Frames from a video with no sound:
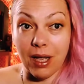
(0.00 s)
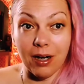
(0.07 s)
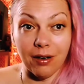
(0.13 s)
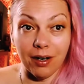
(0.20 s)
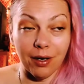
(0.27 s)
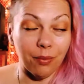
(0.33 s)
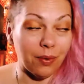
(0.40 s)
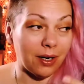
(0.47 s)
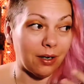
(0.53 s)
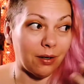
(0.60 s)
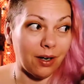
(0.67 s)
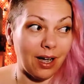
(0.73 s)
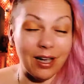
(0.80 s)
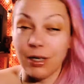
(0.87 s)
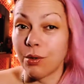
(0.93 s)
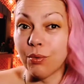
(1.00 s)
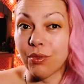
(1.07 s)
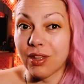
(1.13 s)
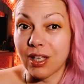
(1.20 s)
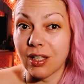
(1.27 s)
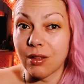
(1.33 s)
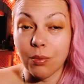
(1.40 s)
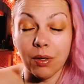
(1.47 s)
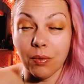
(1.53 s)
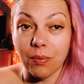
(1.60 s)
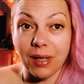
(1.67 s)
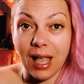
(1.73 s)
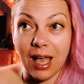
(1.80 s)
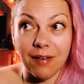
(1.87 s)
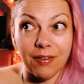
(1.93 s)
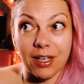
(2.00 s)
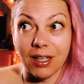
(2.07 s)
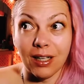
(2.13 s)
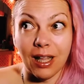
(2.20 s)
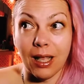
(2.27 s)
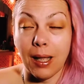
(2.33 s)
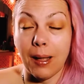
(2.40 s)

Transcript: Area where I don't think that we have any